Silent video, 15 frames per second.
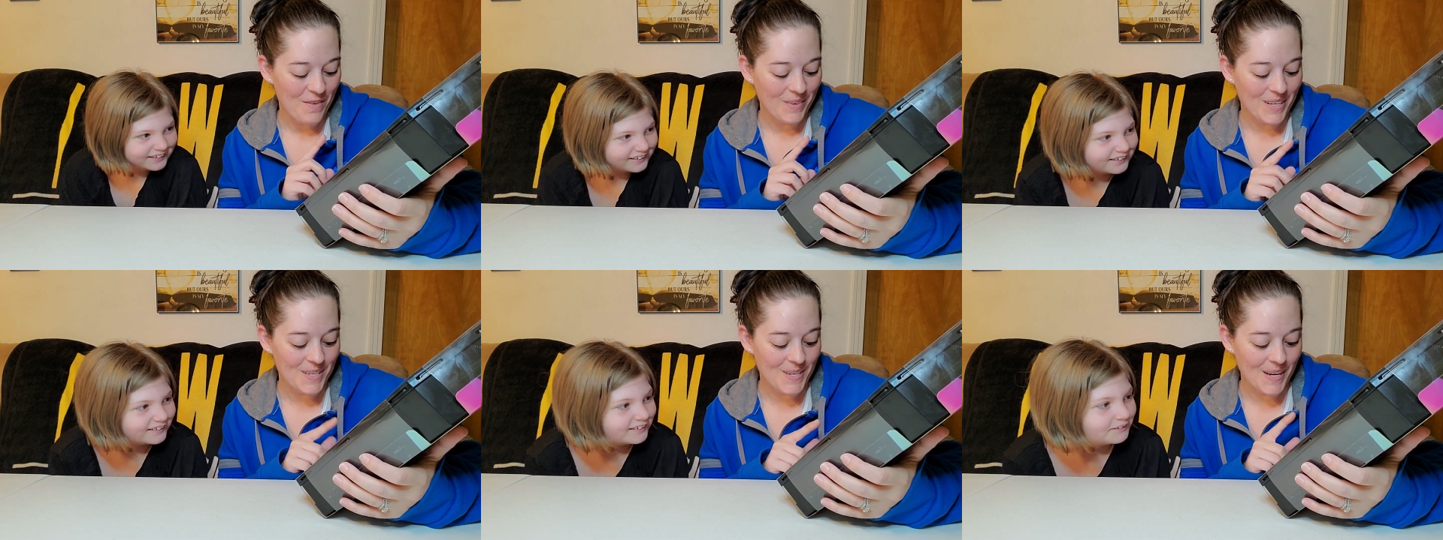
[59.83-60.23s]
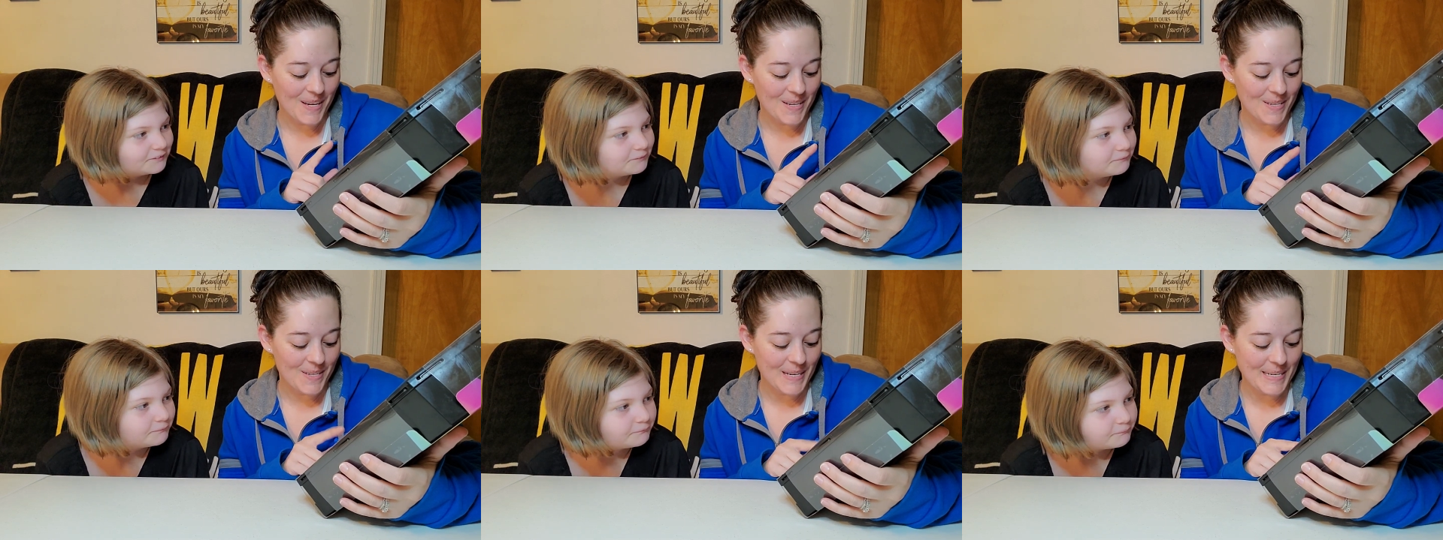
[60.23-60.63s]
Speaker 1: It
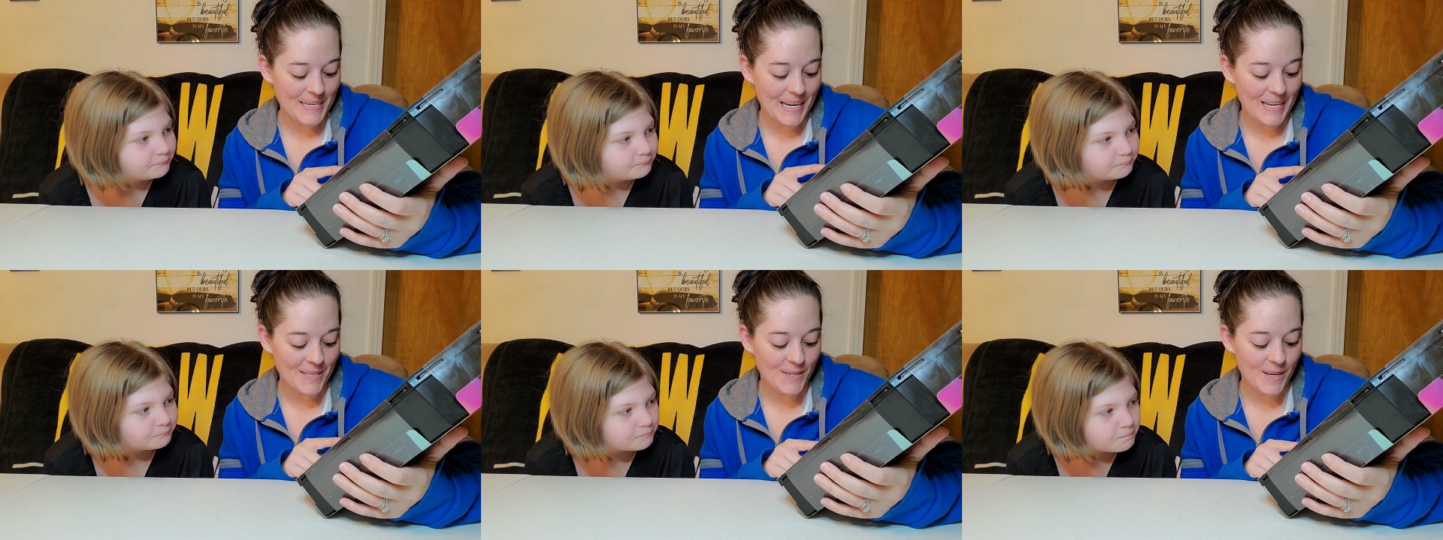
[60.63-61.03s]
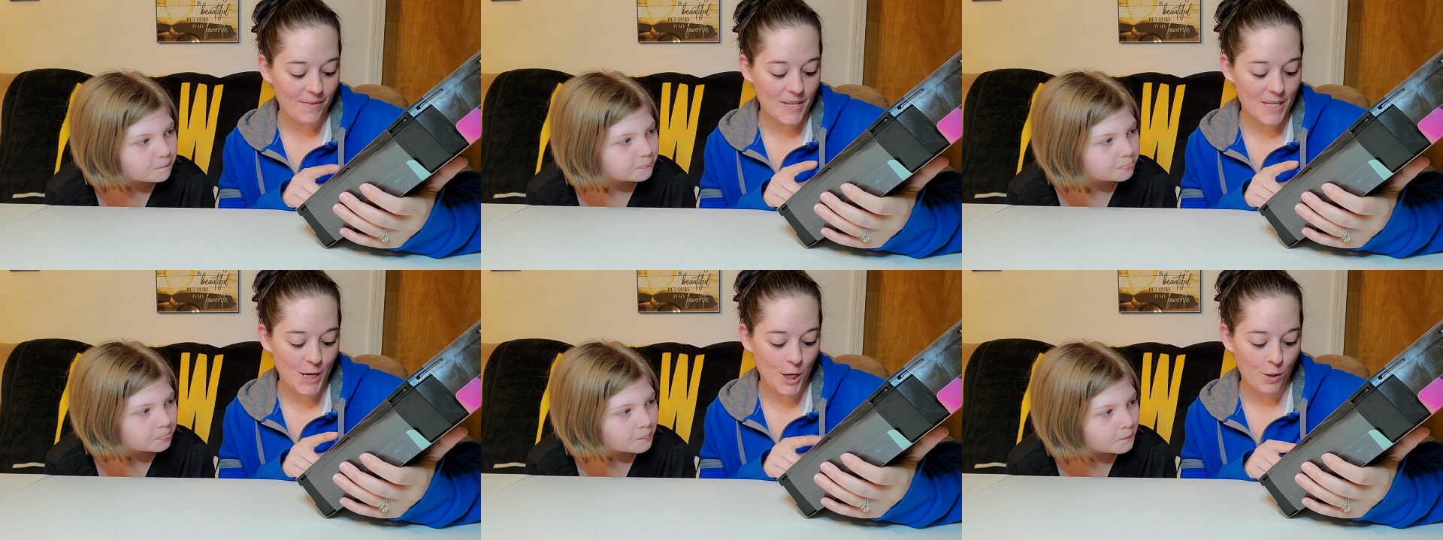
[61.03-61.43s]
says contains
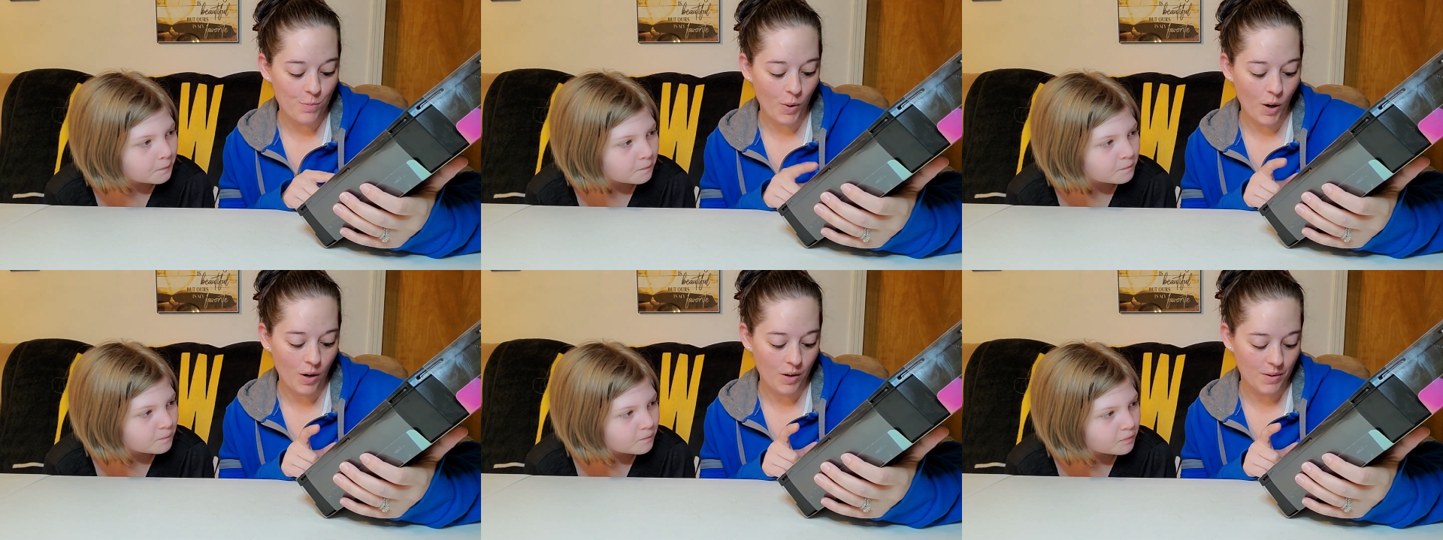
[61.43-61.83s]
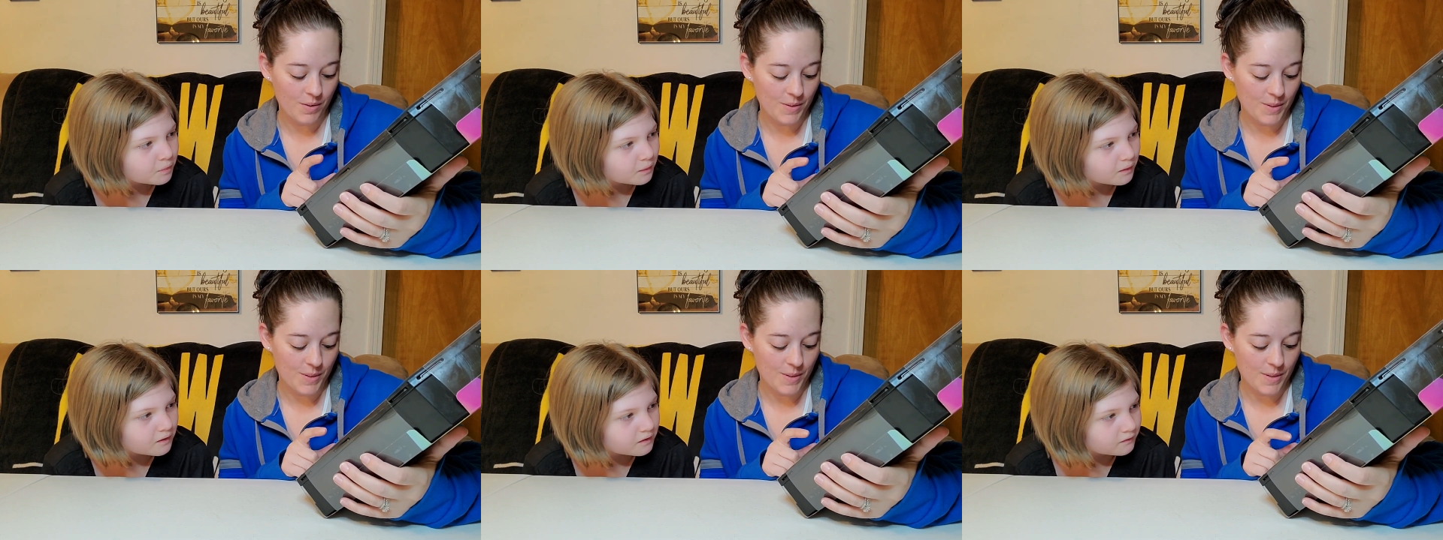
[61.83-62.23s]
seventeen
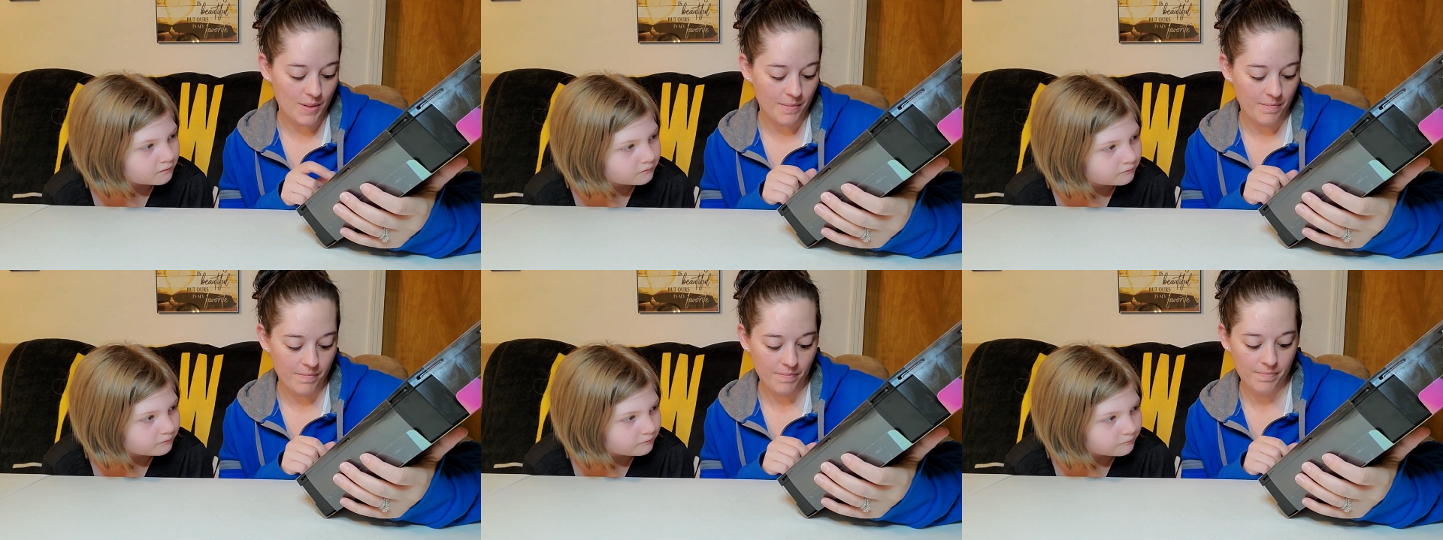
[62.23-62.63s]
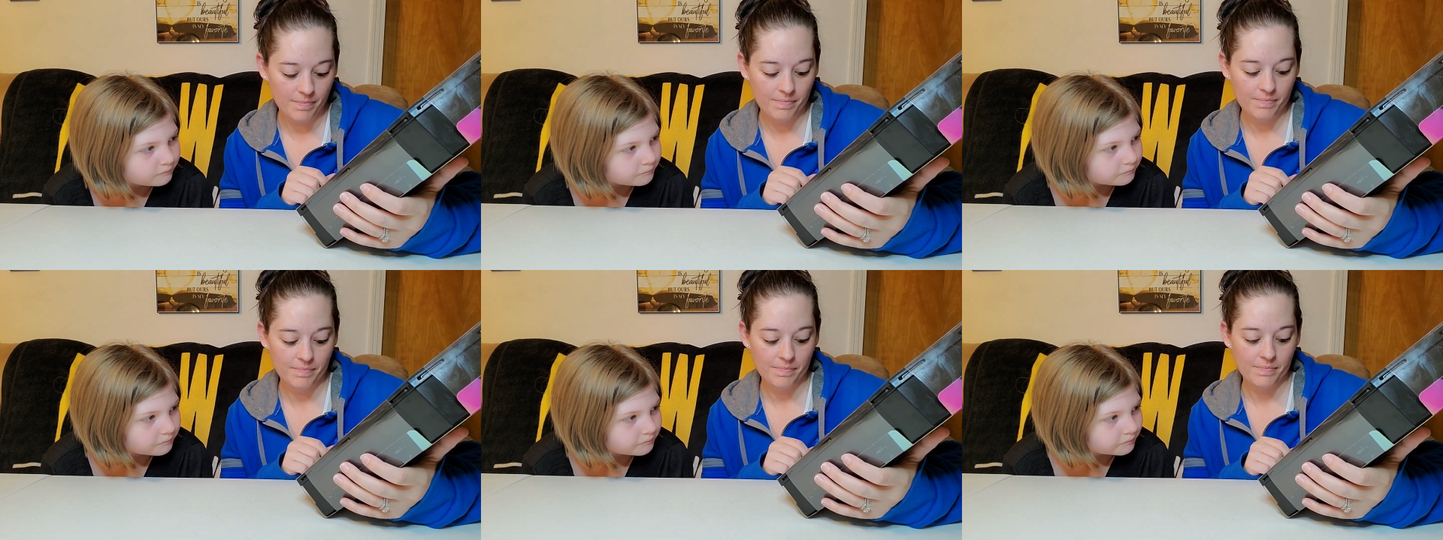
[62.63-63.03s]
parts.
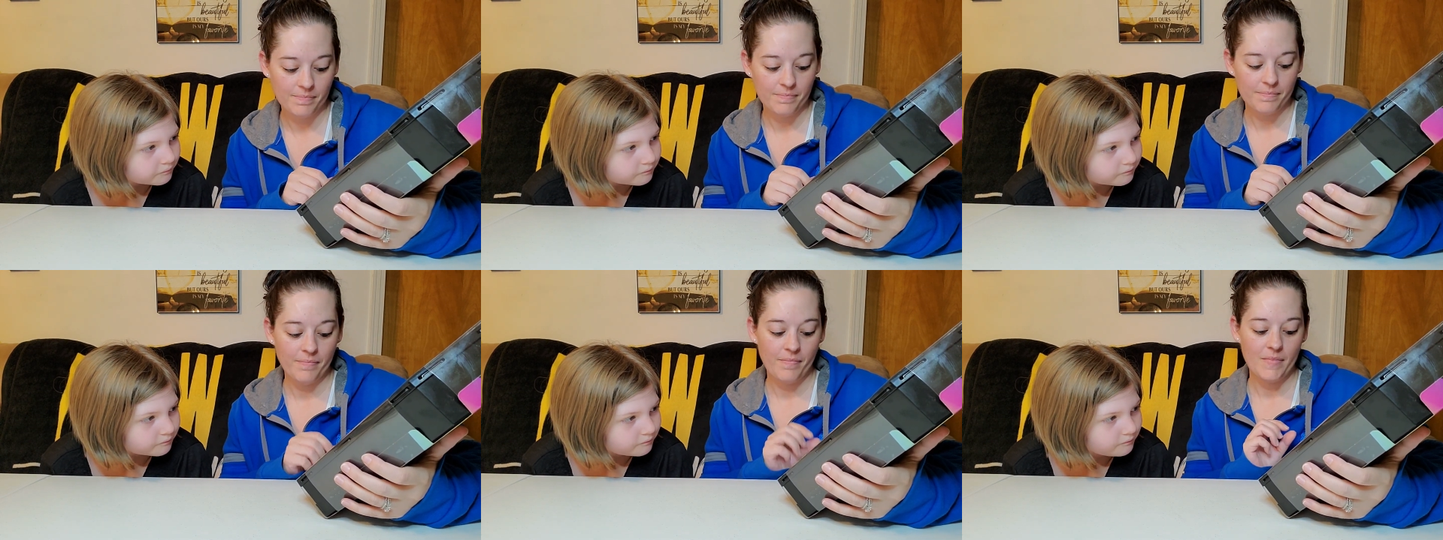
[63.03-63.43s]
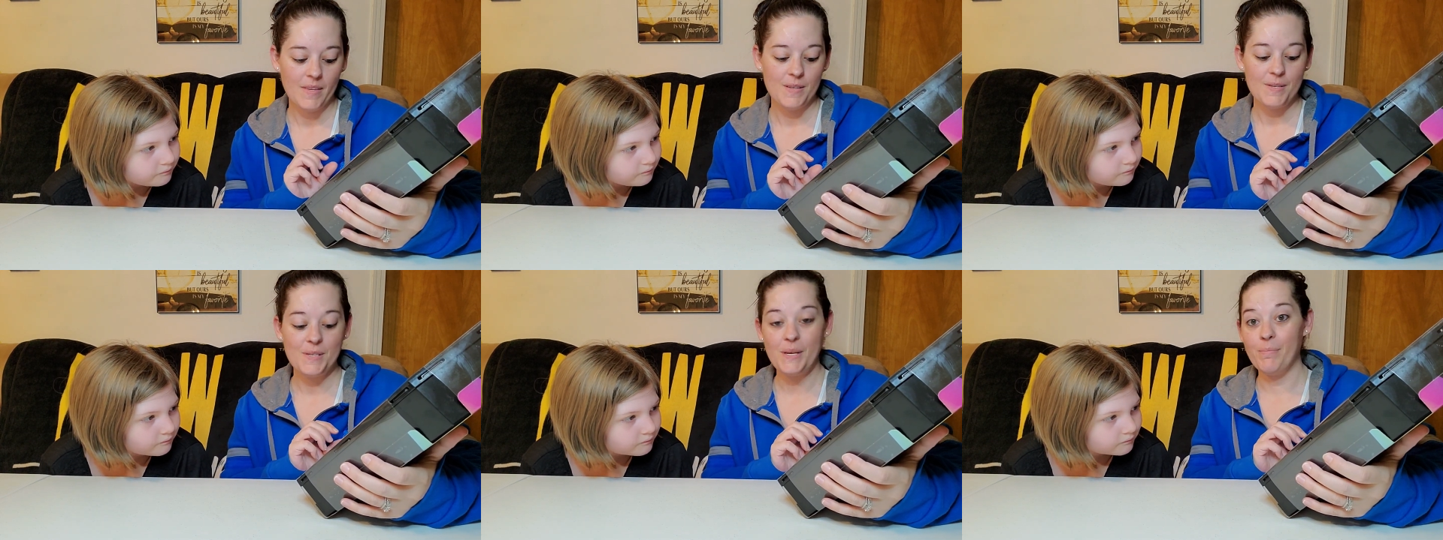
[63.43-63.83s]

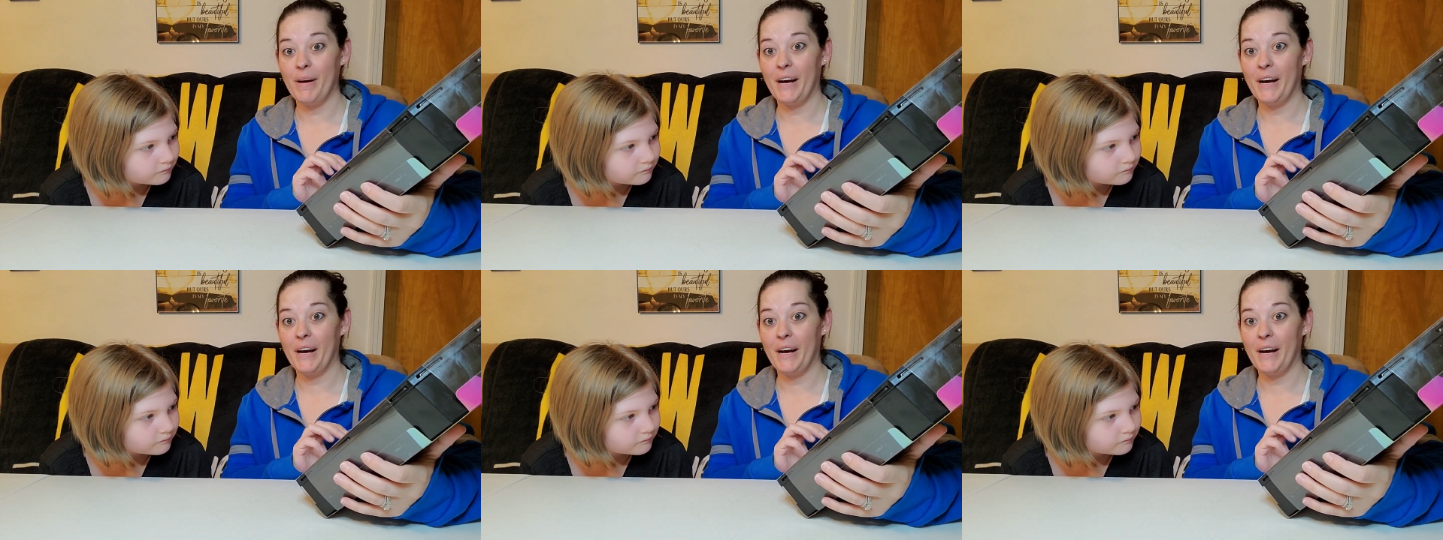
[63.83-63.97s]
See